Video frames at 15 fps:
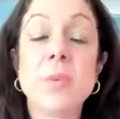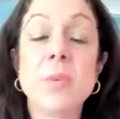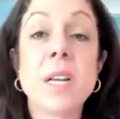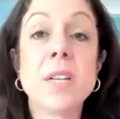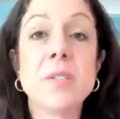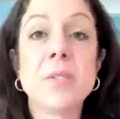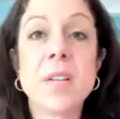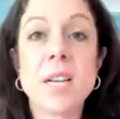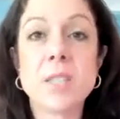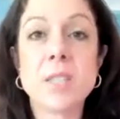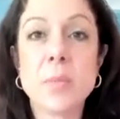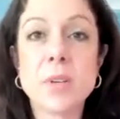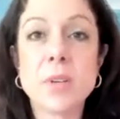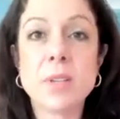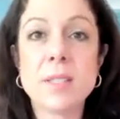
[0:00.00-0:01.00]
When I do
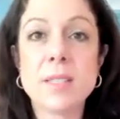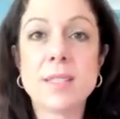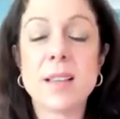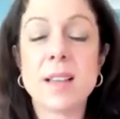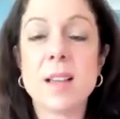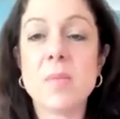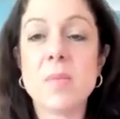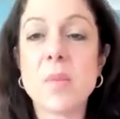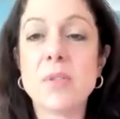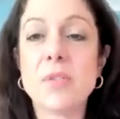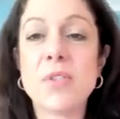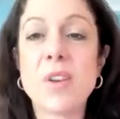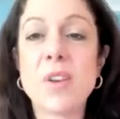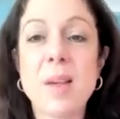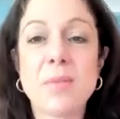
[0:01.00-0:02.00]
textbooks, most
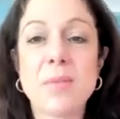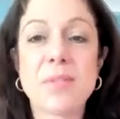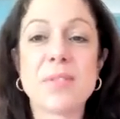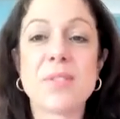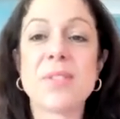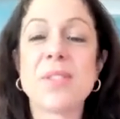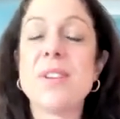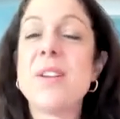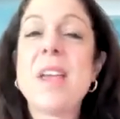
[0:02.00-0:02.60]
chapters